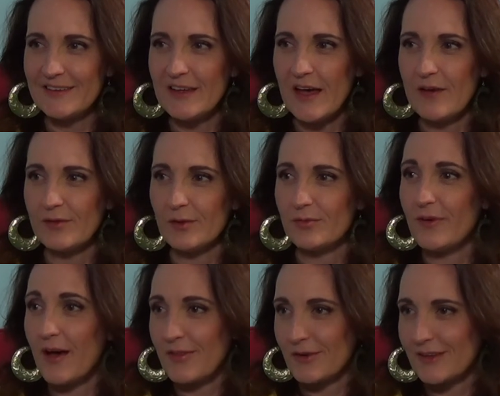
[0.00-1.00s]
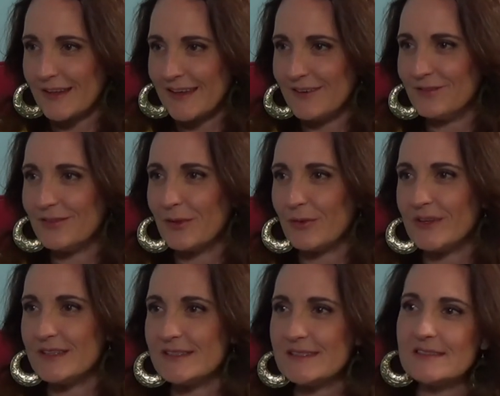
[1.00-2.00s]
to have your fatherly
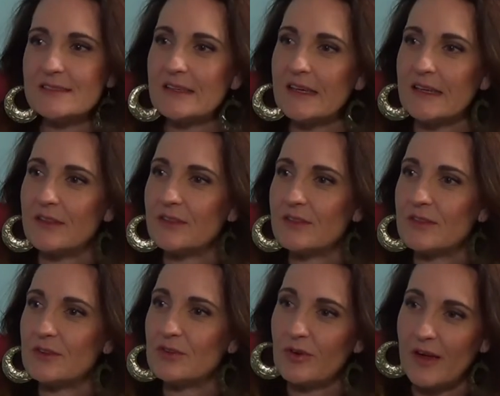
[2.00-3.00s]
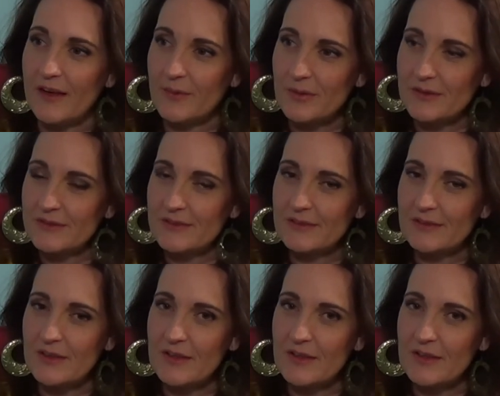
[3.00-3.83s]
influence in the tribbles